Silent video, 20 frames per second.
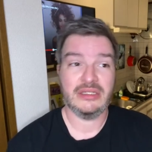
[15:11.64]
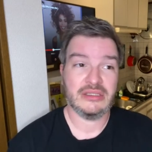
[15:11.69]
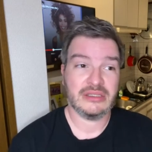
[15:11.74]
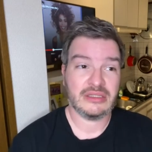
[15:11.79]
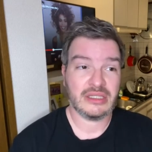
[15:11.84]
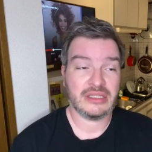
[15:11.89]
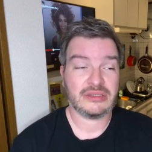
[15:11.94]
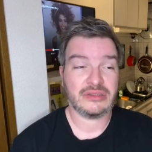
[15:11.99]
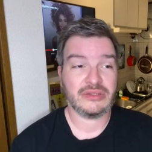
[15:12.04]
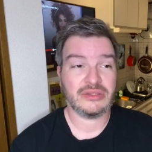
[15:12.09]

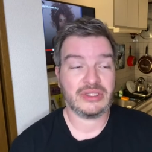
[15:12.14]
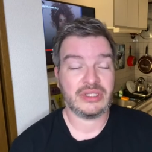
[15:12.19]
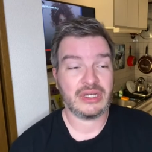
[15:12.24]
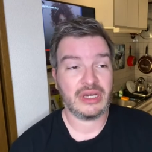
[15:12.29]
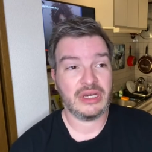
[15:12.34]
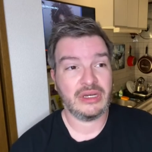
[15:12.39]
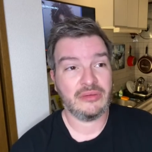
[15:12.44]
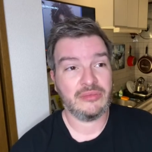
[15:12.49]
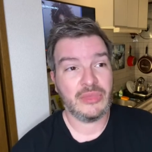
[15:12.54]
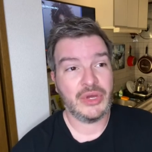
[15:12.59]
that sort of thing.
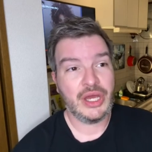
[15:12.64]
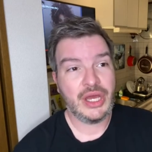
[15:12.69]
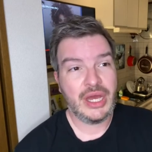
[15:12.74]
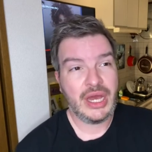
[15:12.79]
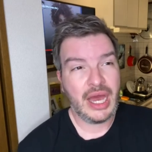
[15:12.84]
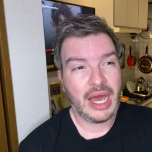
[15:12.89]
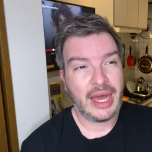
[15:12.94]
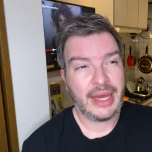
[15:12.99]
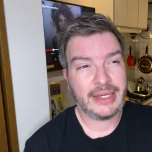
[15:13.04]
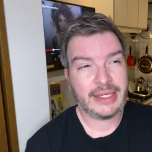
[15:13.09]
Um,
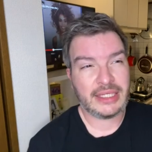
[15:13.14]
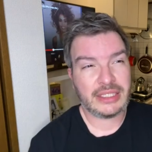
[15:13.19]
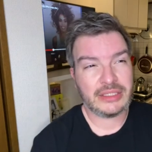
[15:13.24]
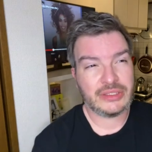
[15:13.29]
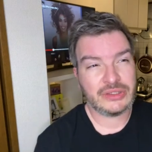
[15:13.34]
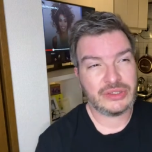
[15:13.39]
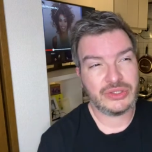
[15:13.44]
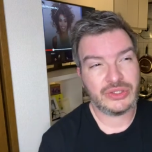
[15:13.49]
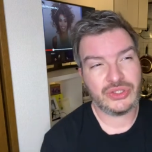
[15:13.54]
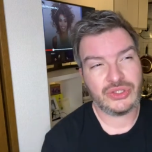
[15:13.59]
I
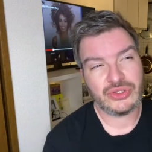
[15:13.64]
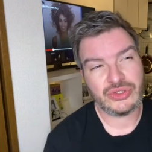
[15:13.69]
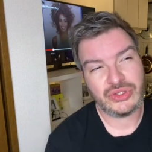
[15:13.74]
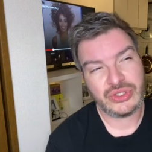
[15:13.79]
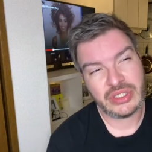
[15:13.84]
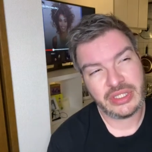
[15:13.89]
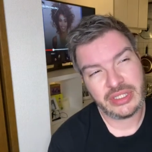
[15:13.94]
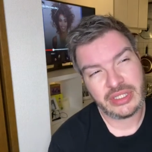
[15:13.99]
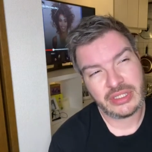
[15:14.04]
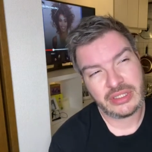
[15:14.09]
can
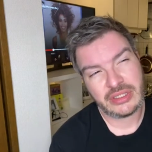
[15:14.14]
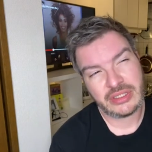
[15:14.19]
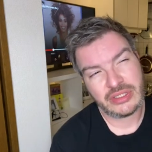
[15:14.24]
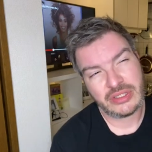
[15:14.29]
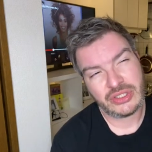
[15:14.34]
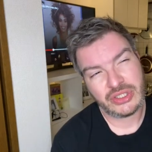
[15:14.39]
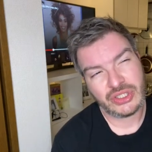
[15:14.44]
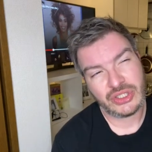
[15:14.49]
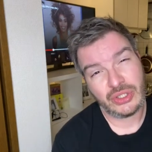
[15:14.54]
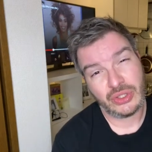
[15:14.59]
drink
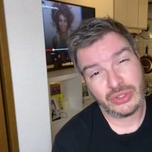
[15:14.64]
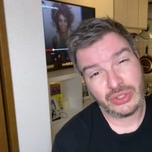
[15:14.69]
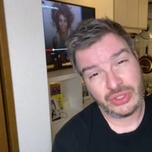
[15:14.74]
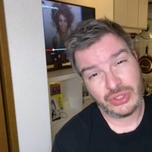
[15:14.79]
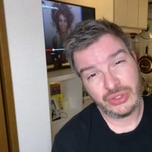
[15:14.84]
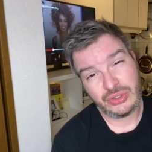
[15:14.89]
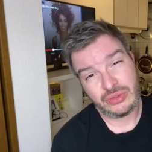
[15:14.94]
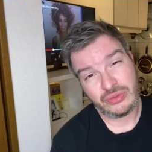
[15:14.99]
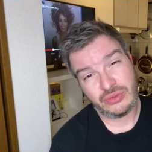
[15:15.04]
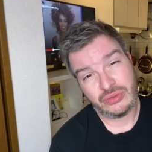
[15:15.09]

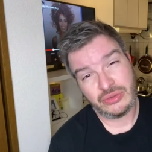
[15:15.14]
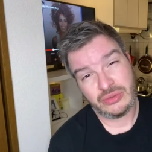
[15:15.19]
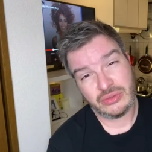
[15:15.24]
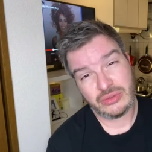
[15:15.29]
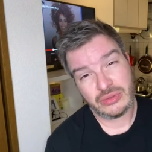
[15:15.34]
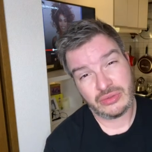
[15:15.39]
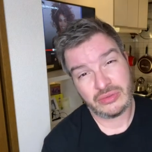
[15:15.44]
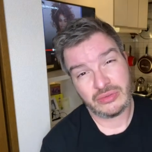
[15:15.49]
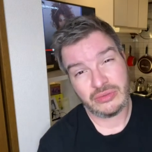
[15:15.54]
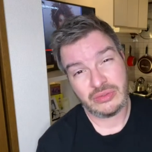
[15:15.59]
shochu,
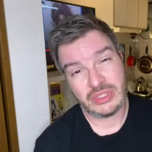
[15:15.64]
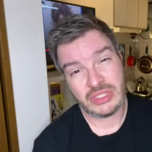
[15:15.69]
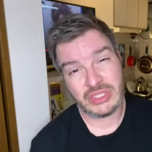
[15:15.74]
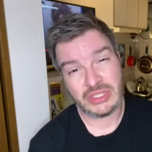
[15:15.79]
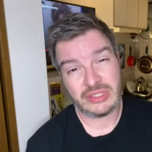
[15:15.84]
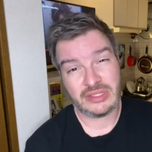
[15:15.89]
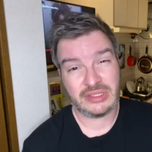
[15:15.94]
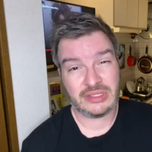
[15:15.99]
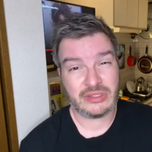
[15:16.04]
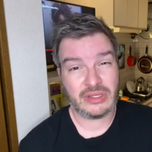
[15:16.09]
which
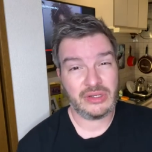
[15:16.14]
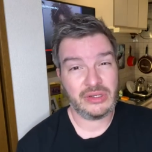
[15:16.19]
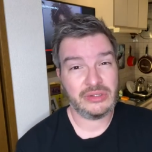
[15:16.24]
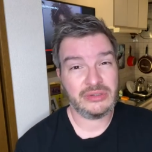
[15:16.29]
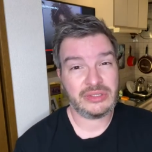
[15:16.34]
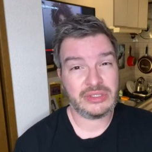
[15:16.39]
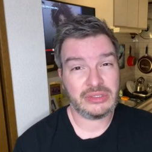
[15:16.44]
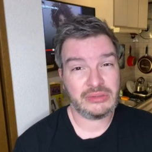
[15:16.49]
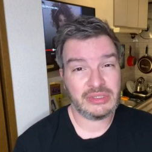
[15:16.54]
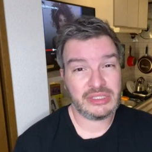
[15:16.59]
is
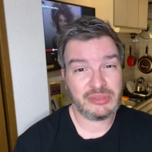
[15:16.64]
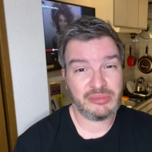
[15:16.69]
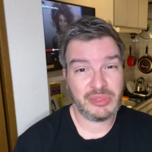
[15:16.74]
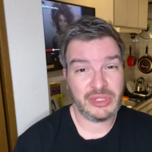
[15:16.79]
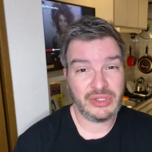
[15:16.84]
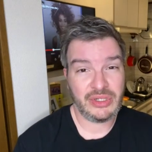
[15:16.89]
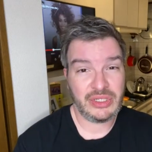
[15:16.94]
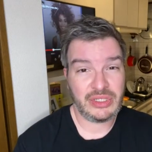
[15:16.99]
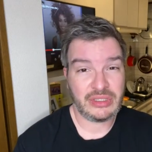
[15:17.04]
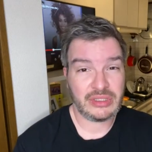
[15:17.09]
close to a
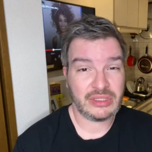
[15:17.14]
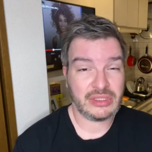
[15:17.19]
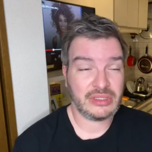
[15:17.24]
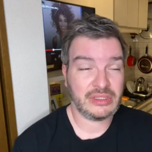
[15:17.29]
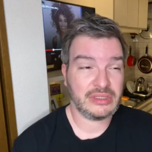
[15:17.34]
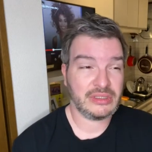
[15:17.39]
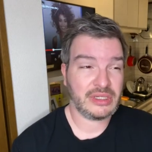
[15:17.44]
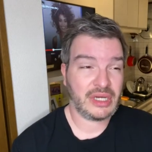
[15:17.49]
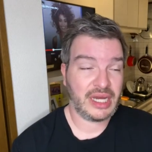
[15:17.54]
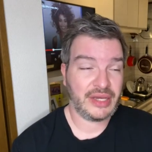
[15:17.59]
spirit,
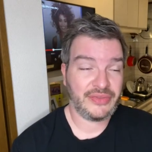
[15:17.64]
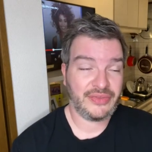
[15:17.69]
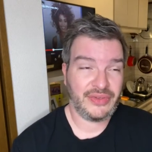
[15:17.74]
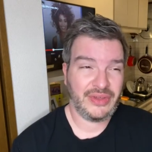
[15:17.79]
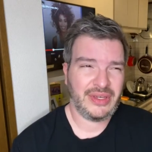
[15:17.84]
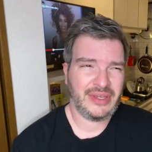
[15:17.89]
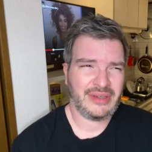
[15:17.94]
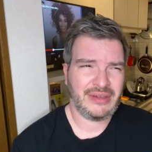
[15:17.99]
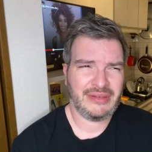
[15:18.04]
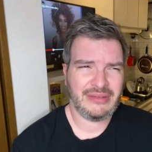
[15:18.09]
uh, I
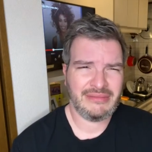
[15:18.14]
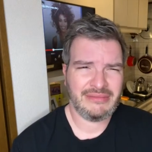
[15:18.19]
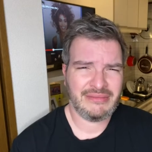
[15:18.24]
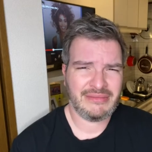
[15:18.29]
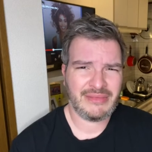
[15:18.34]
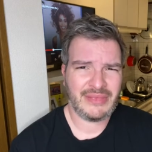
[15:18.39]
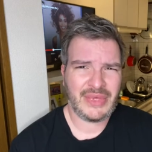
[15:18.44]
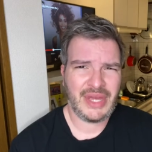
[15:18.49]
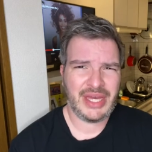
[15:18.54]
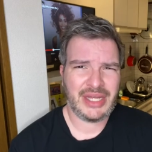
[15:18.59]
think.
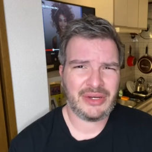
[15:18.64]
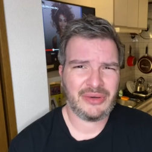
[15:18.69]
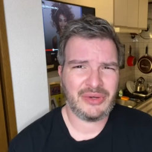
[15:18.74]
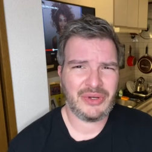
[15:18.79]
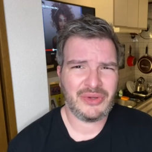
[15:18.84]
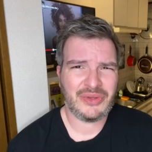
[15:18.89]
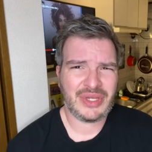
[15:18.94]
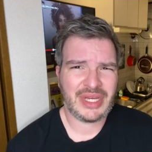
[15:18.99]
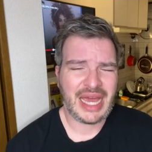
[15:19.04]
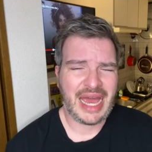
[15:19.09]
I don't
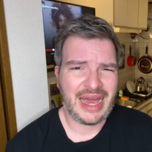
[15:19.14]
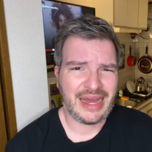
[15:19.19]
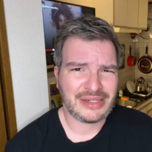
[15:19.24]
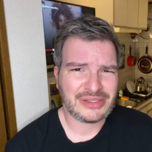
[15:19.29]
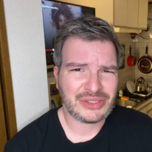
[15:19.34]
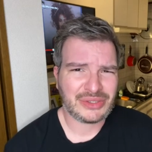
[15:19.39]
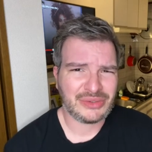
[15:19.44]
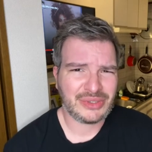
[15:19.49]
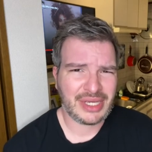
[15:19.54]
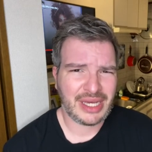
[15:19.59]
know the
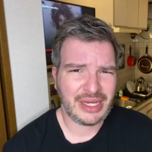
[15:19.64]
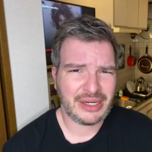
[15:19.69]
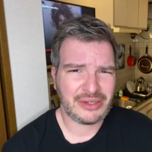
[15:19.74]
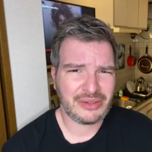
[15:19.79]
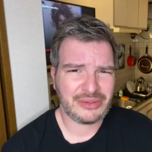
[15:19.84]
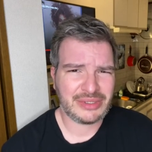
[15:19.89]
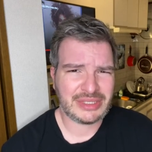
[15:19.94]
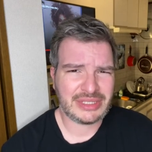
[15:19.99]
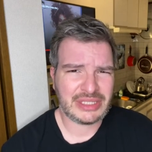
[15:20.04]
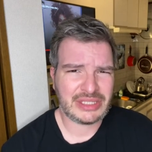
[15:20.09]
actual
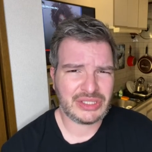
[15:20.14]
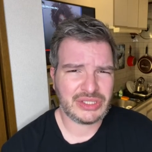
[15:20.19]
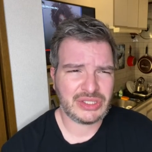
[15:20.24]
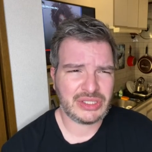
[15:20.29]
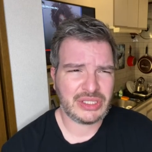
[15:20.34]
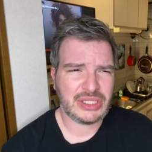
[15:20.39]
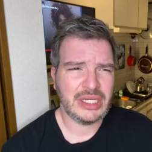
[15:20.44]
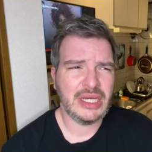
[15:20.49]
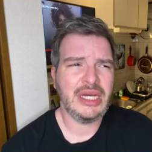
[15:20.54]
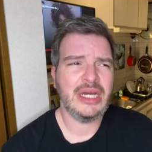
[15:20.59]
categorization,
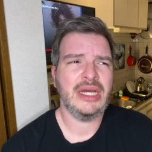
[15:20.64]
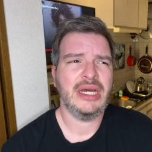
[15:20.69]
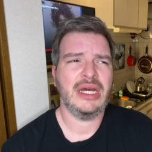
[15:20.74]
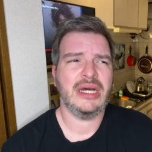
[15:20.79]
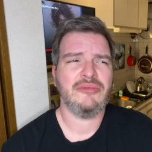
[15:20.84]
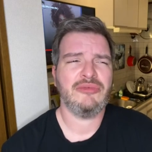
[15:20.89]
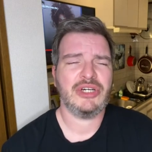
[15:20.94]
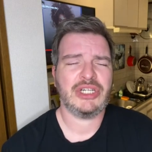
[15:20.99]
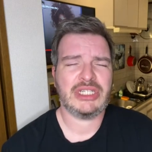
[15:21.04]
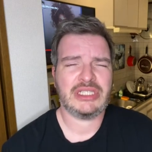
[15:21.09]

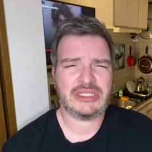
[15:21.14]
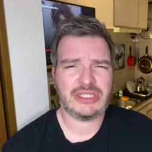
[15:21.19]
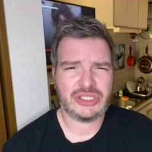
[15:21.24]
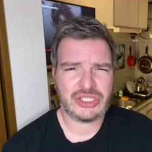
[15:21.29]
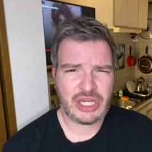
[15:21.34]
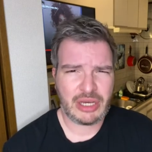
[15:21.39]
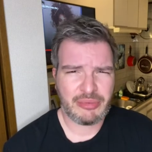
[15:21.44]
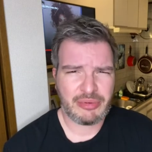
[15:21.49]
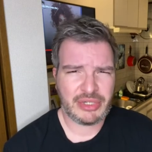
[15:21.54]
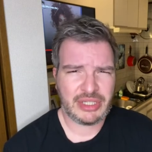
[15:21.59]
but it's a
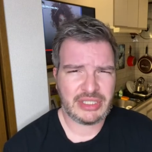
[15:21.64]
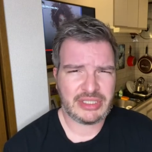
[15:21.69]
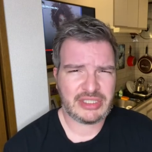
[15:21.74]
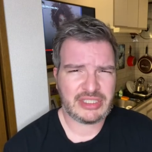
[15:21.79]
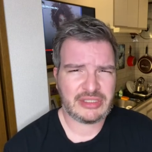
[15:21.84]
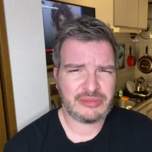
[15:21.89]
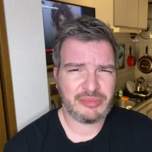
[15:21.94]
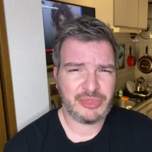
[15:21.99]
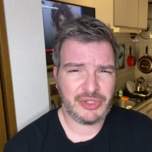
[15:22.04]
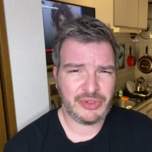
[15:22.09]
Japanese
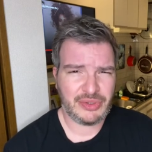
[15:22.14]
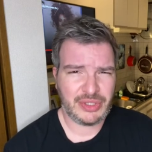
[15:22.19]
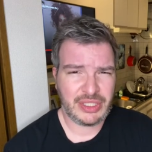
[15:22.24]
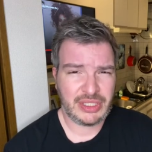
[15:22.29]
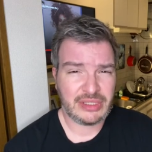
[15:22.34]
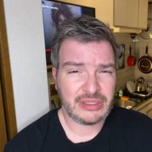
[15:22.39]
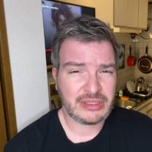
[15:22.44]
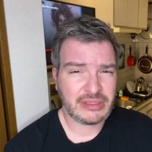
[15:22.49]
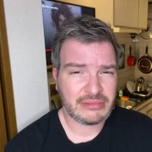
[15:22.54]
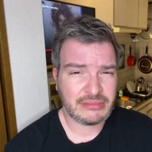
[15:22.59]

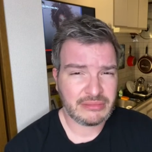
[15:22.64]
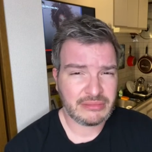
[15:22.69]
spirit.